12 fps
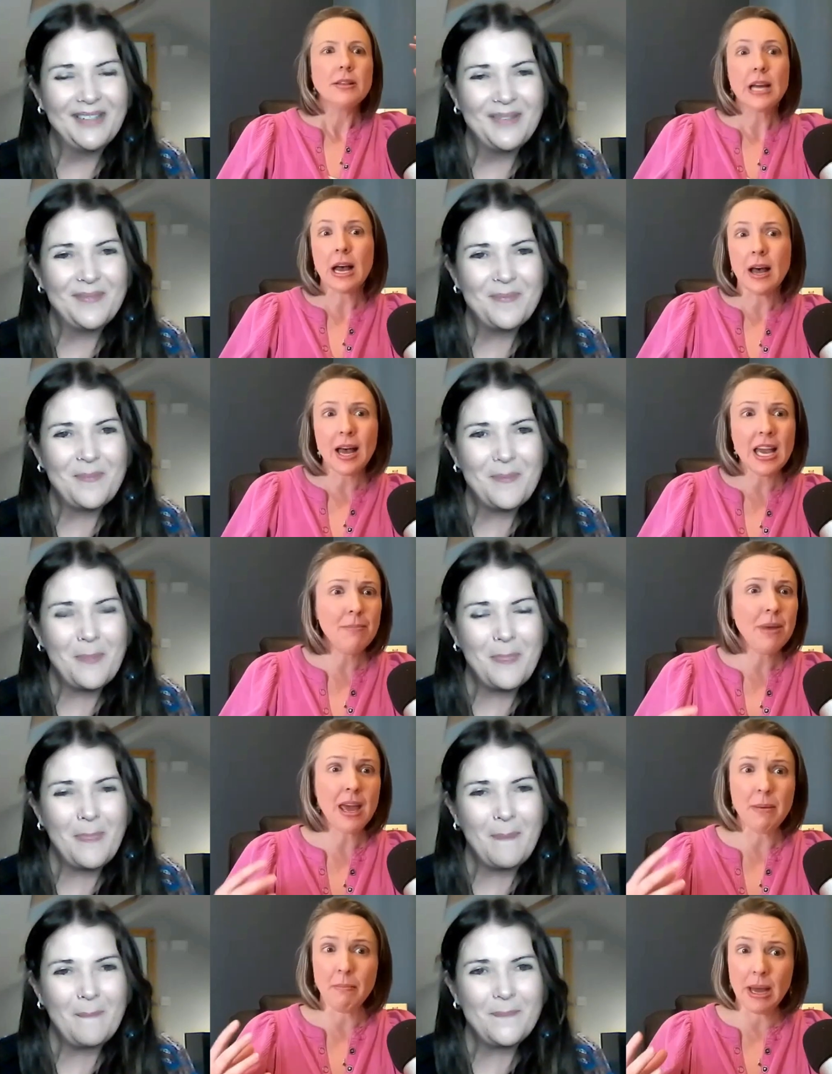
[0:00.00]

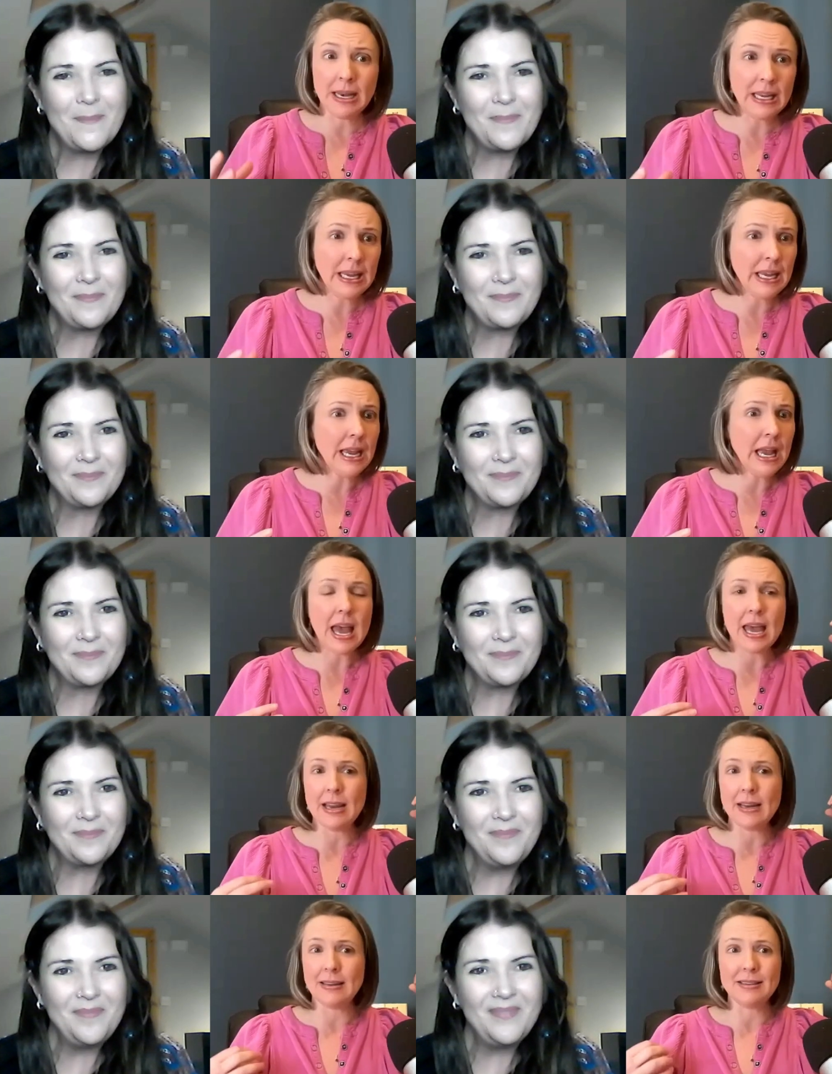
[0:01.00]
Speaker 1: time and money
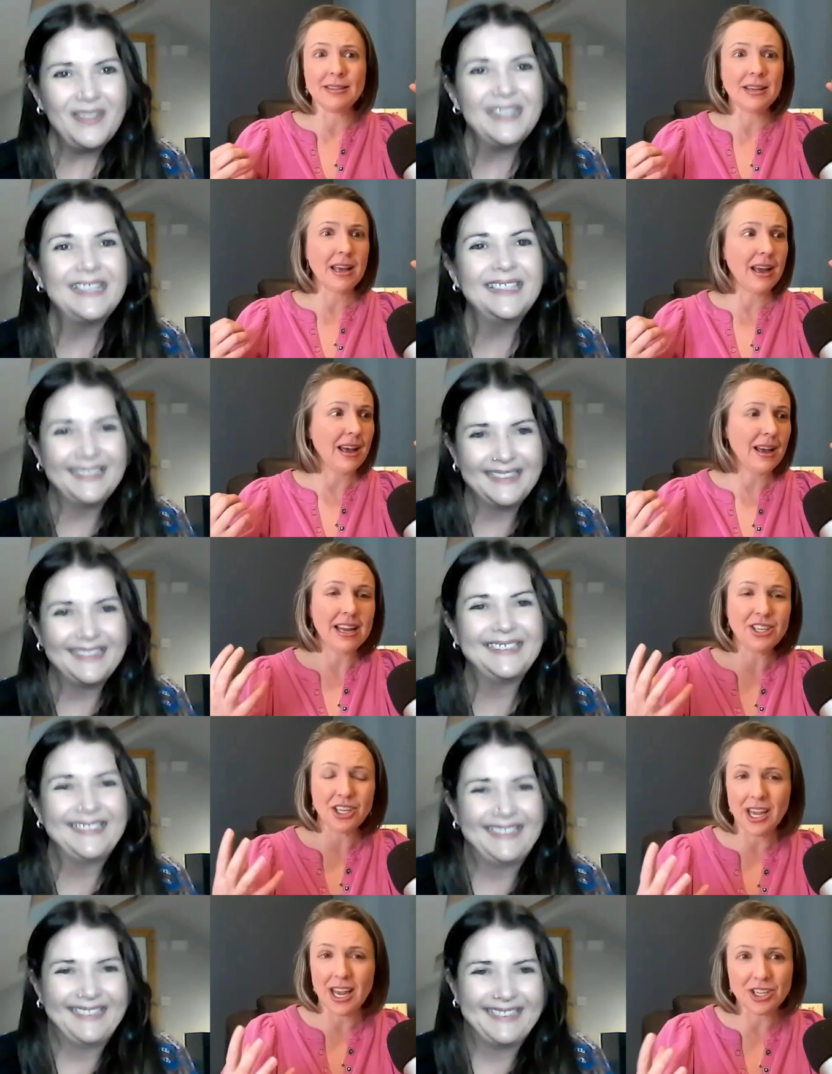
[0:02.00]
and uh,
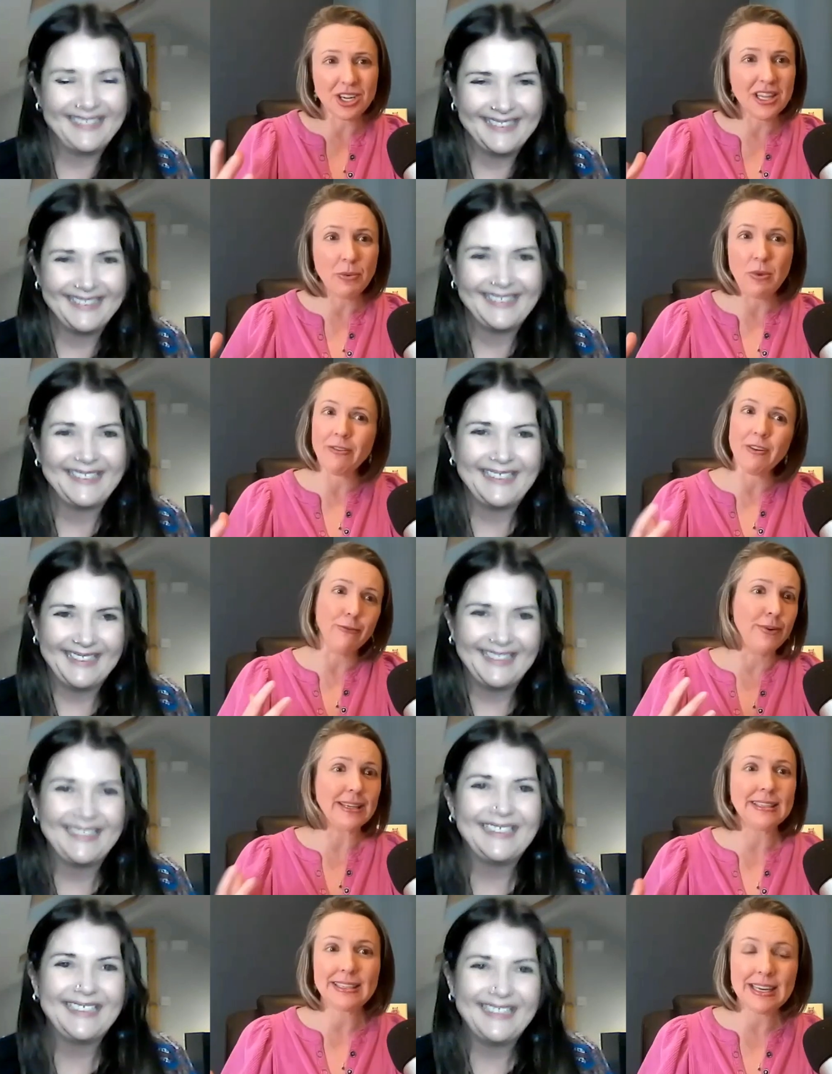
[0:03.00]
education that we've
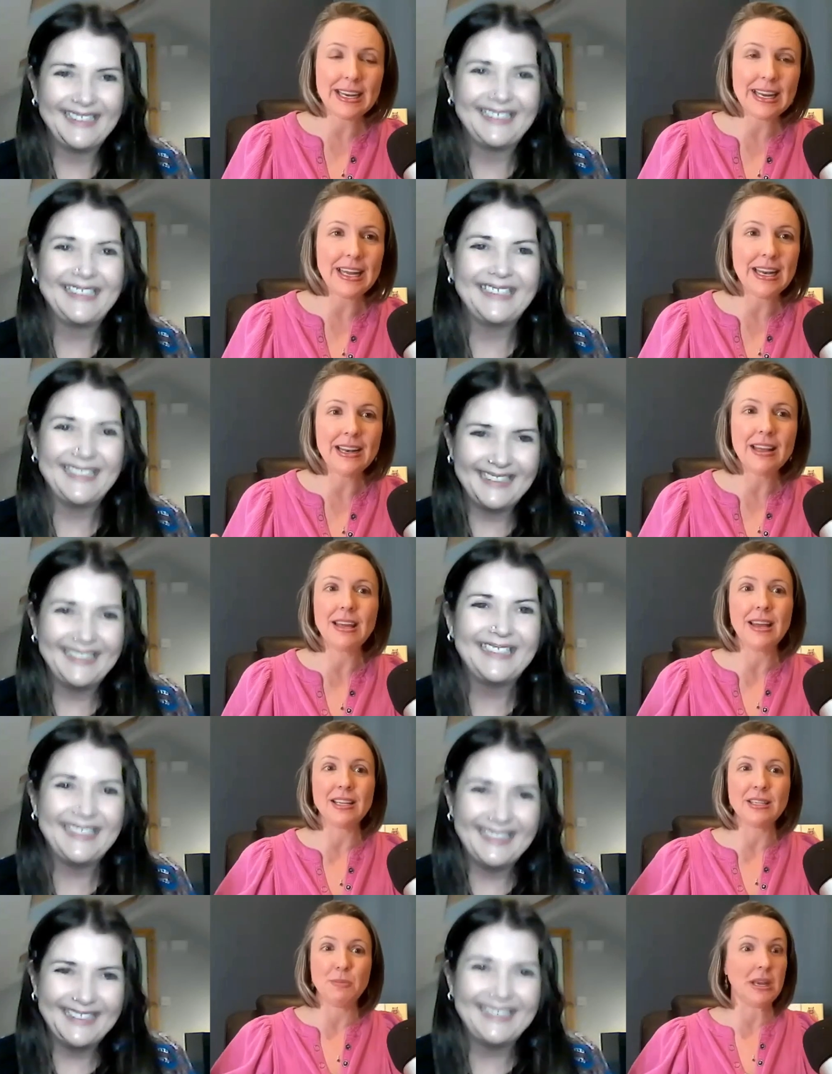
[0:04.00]
invested in
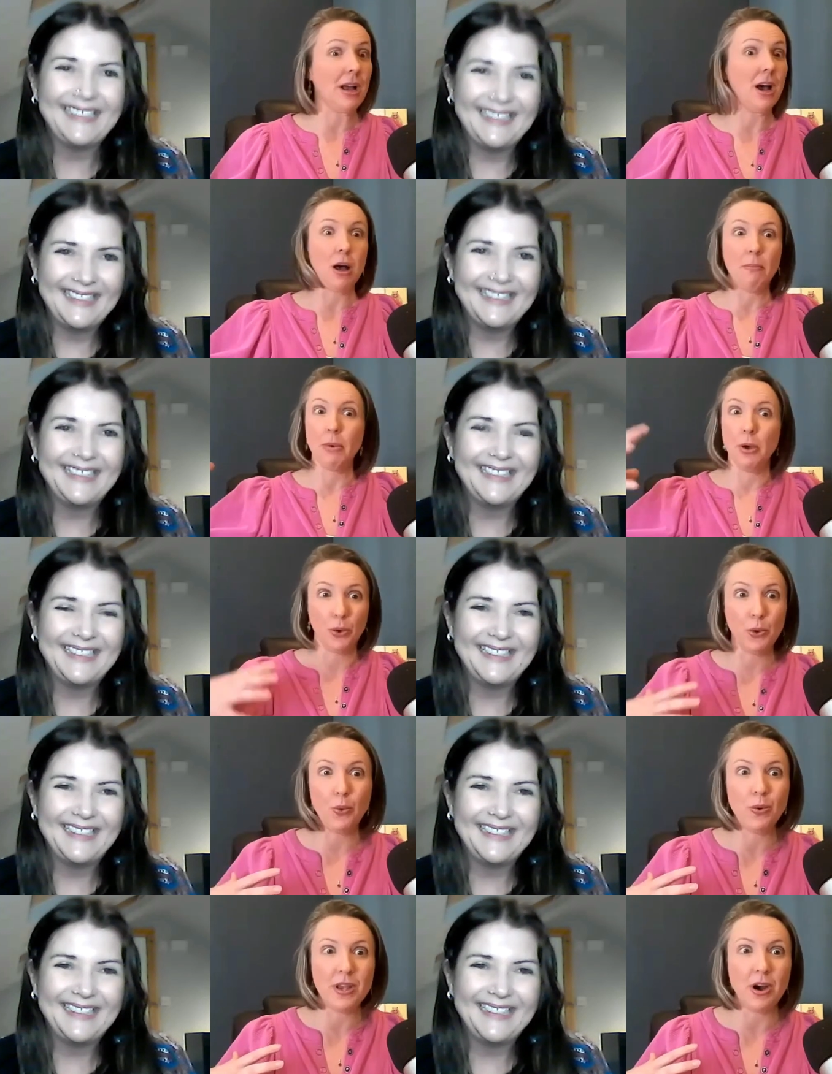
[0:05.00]
that has become
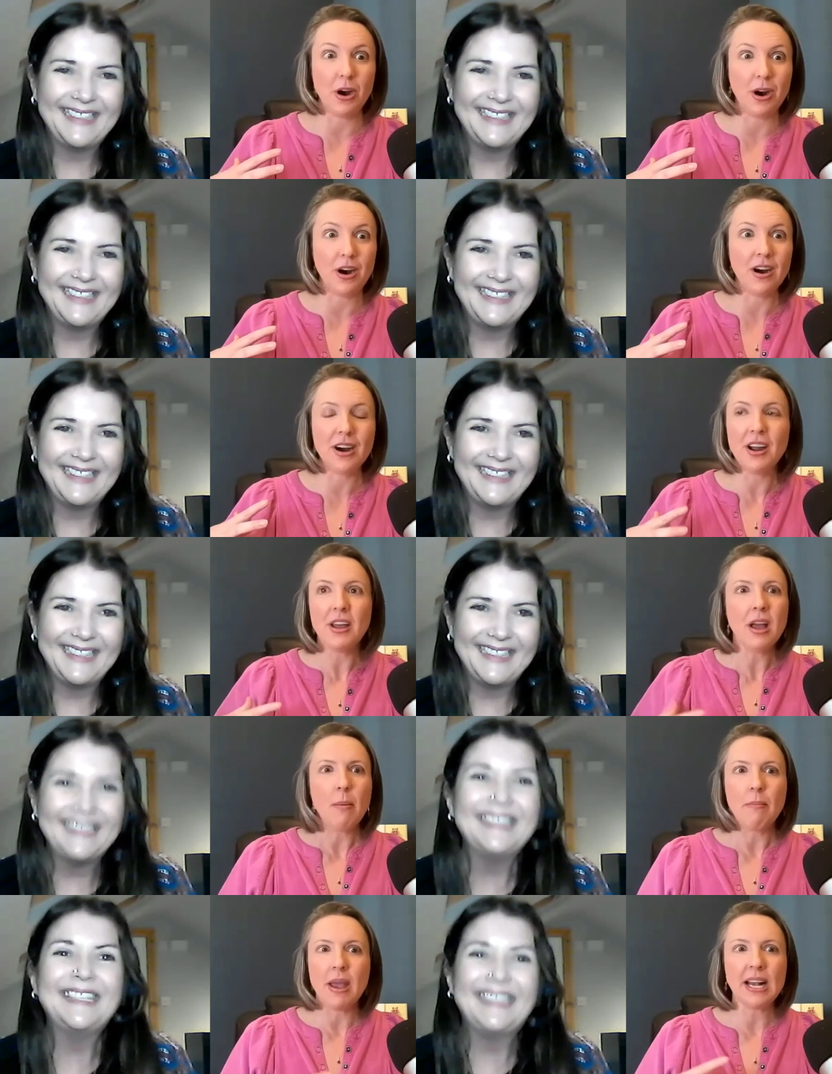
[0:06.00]
who we are
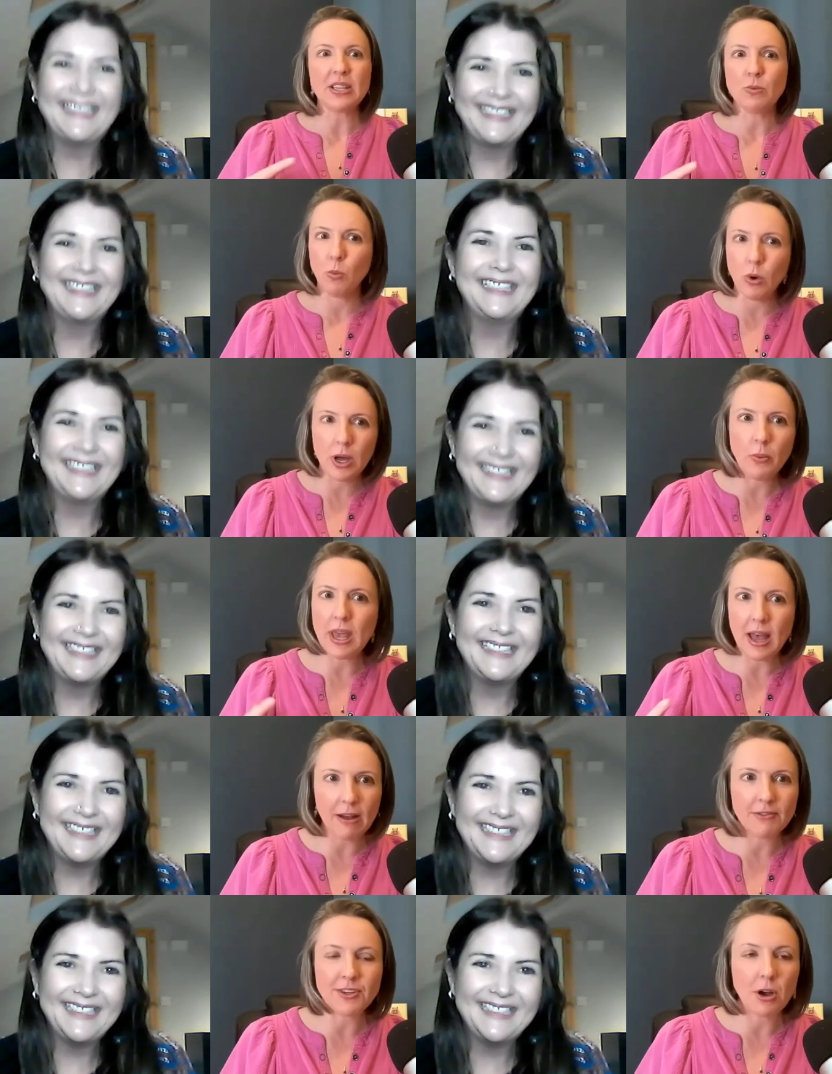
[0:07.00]
makes what we
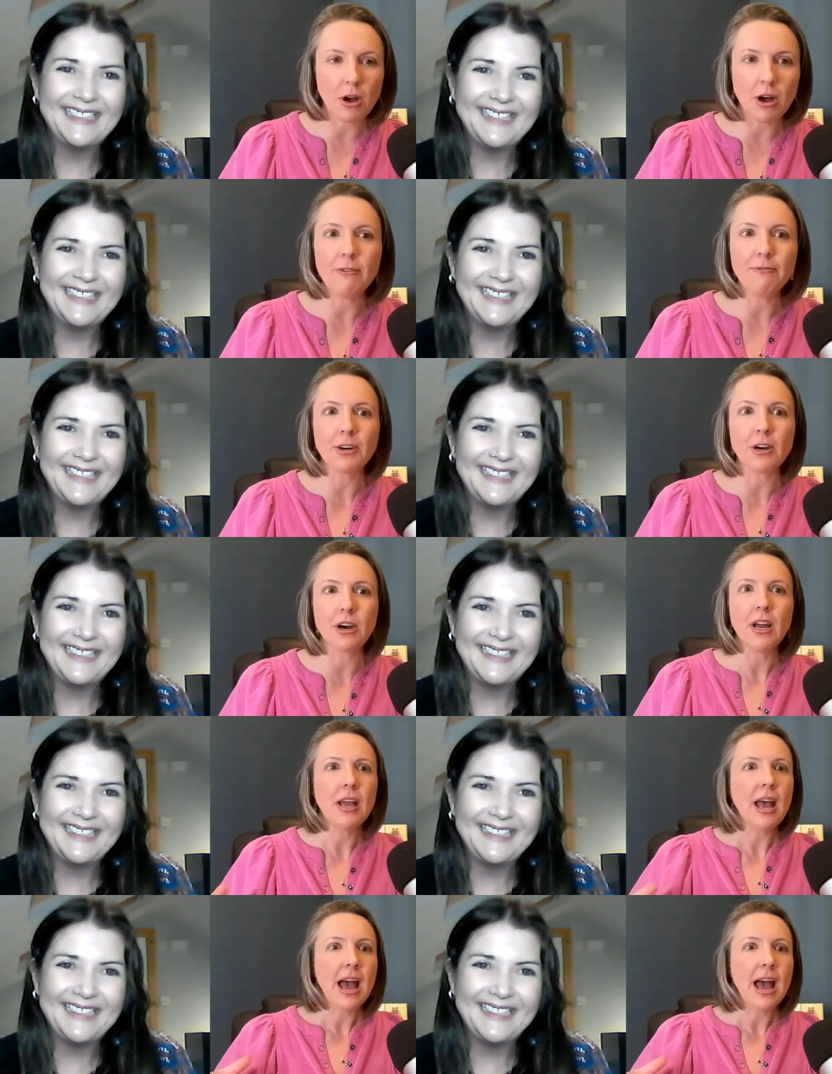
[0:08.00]
have to offer